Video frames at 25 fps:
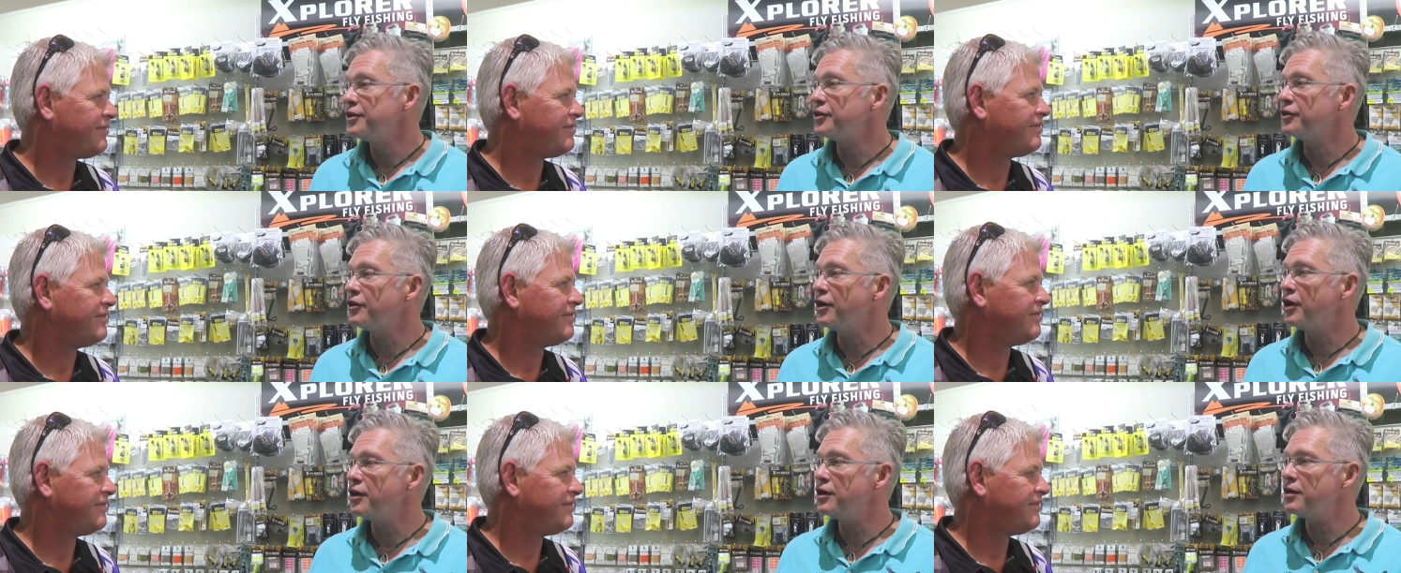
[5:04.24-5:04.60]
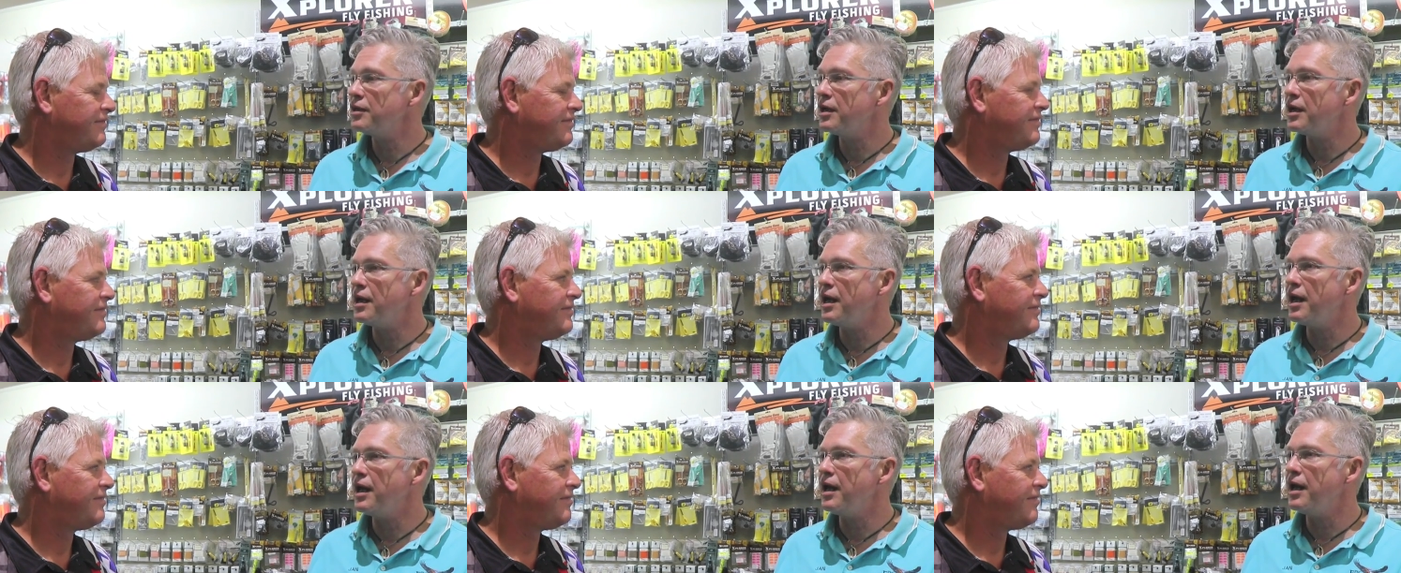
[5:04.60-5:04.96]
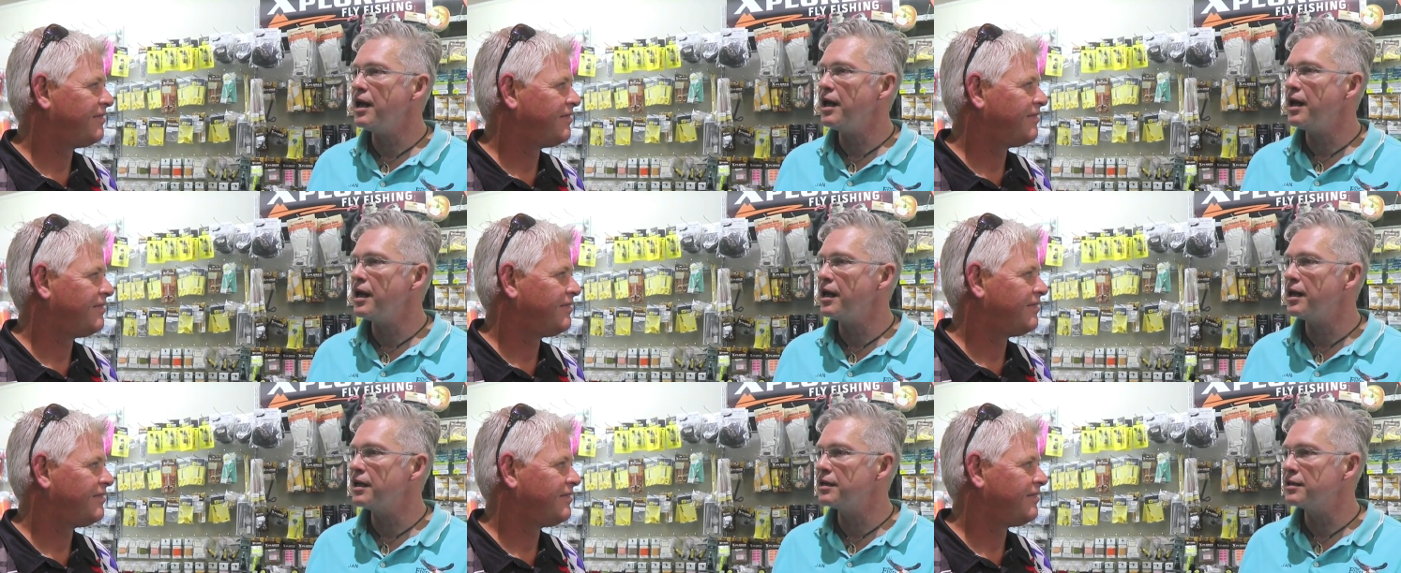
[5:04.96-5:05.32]
Speaker 1: you know.
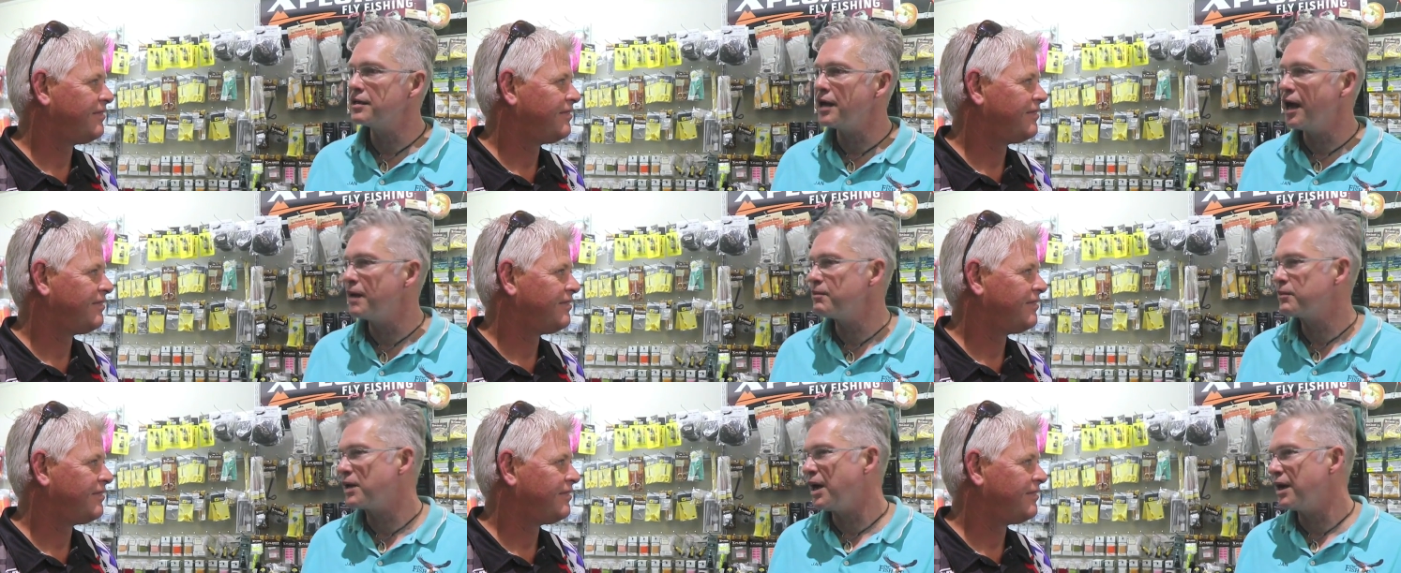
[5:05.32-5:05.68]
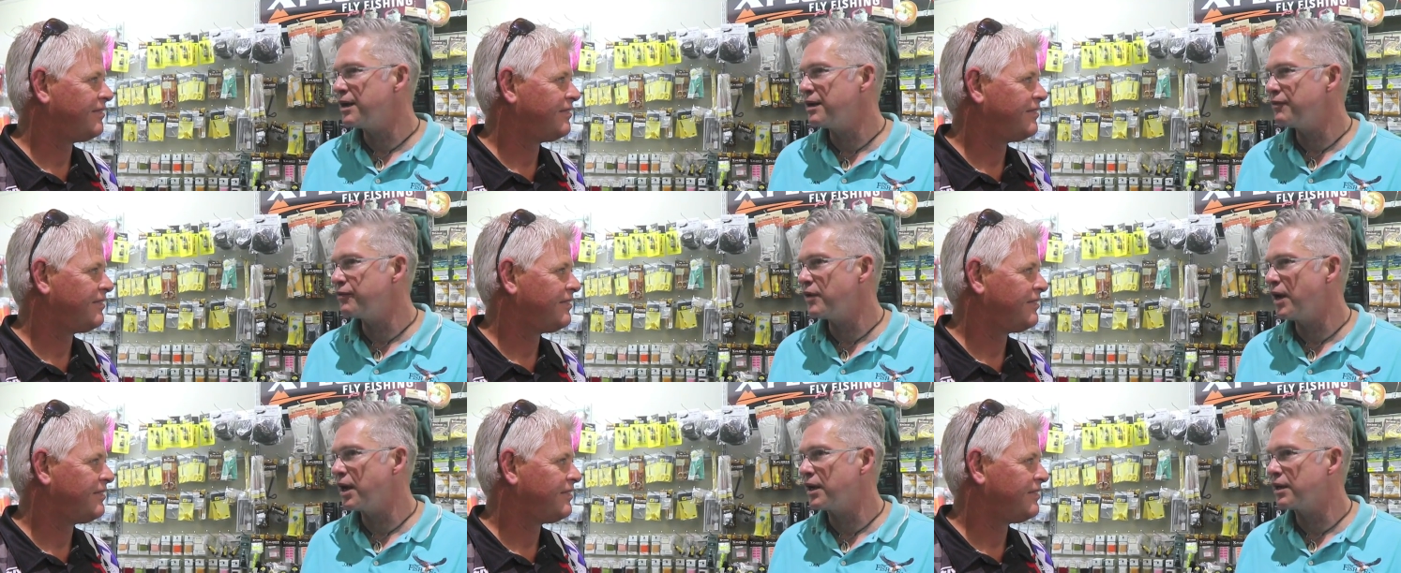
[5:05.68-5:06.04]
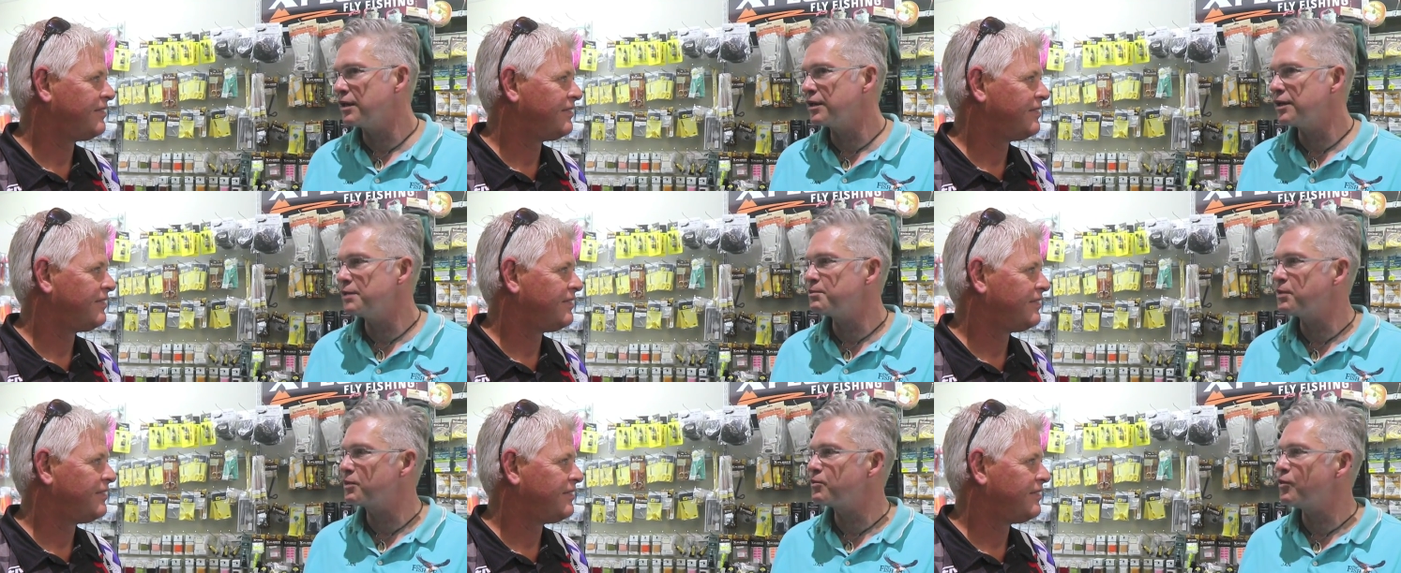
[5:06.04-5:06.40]
And I'm kind of like
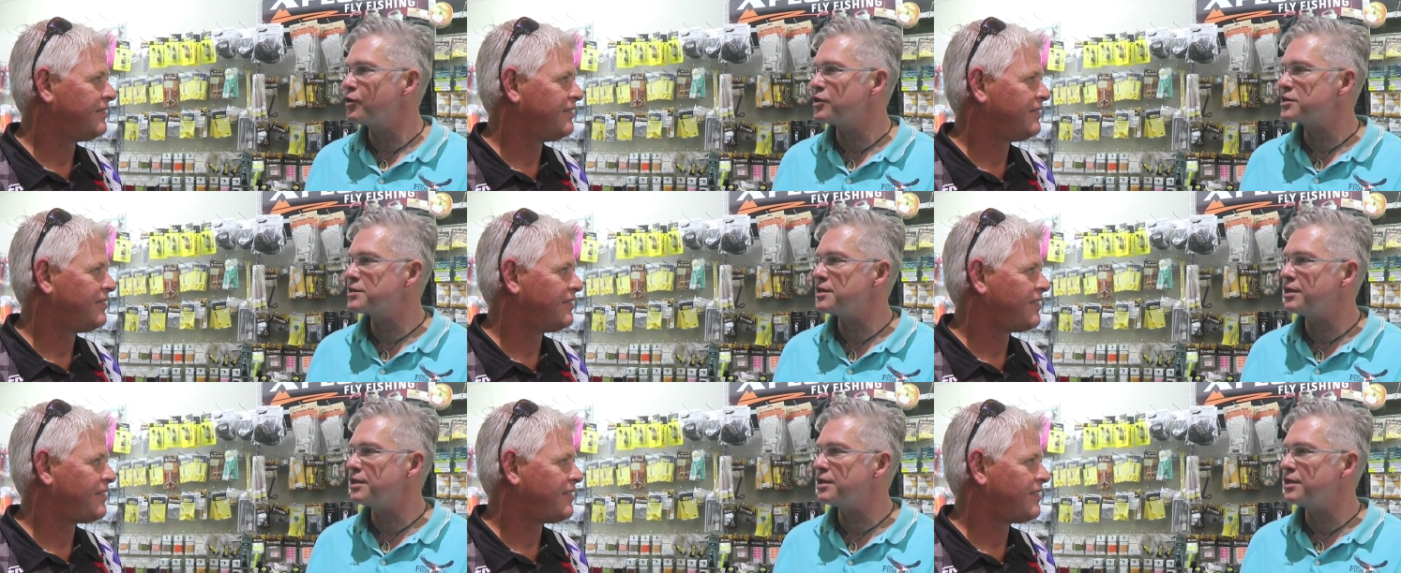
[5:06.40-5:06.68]
a little bit more